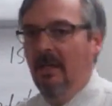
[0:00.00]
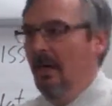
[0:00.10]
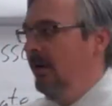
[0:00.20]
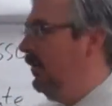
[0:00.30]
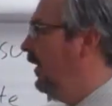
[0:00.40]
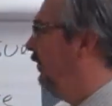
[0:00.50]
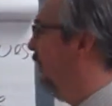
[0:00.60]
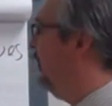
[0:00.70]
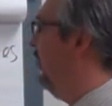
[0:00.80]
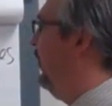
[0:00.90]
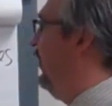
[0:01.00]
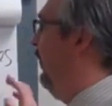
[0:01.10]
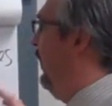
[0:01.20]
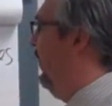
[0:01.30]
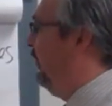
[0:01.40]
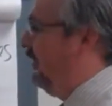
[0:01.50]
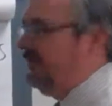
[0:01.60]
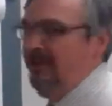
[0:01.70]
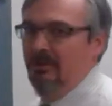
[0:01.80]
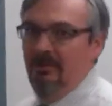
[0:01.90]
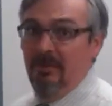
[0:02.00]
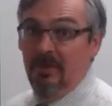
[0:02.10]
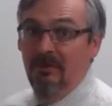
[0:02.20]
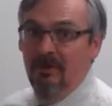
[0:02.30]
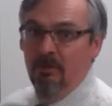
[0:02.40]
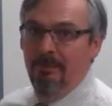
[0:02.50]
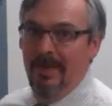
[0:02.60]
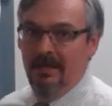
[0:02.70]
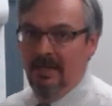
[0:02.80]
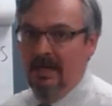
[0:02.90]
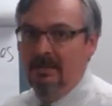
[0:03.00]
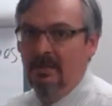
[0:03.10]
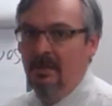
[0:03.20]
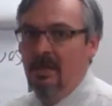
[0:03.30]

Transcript: And the first issue is this issue of the individual mandate.